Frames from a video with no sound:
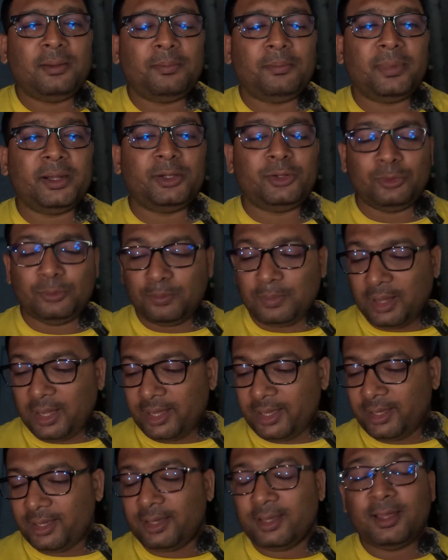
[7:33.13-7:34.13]
But to
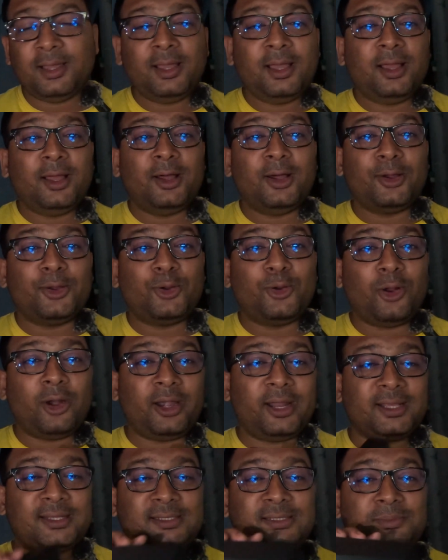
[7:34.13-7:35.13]
buy a
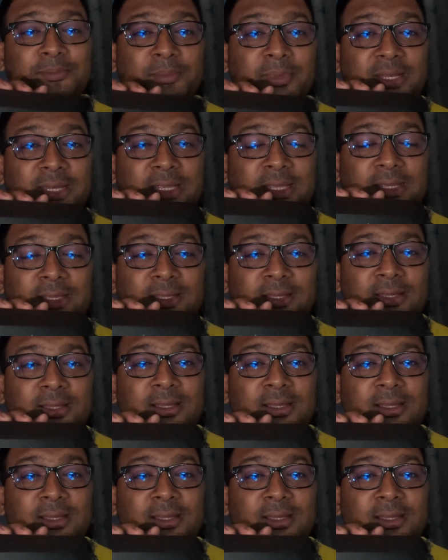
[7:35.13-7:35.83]
Godox Mini,